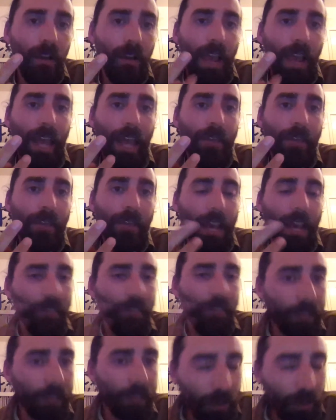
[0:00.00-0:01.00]
and they have a
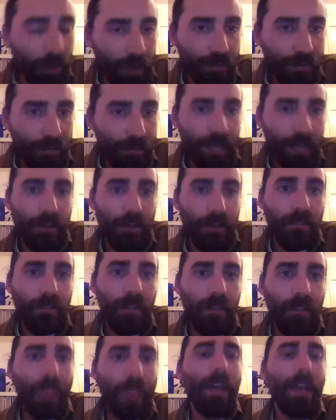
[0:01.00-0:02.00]
litter every year
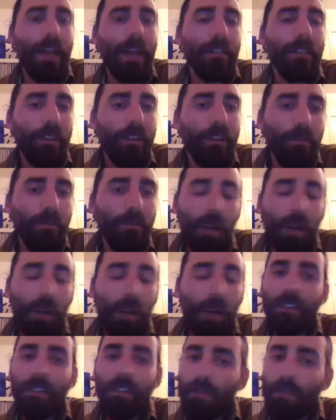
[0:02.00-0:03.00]
and that litter most
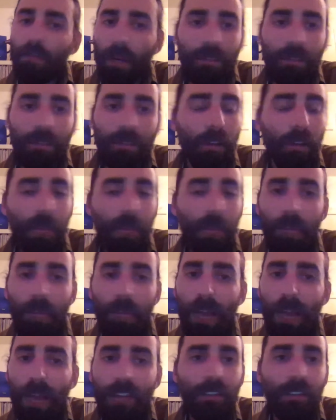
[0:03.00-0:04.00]
of those pups don't make it
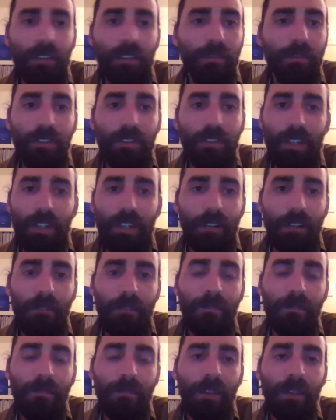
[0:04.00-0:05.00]
past their first year
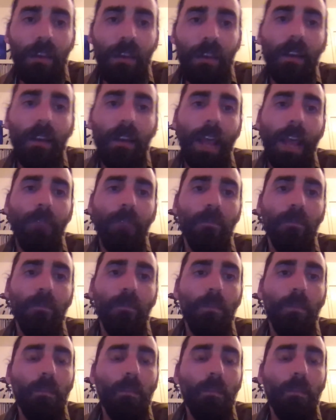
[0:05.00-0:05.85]
and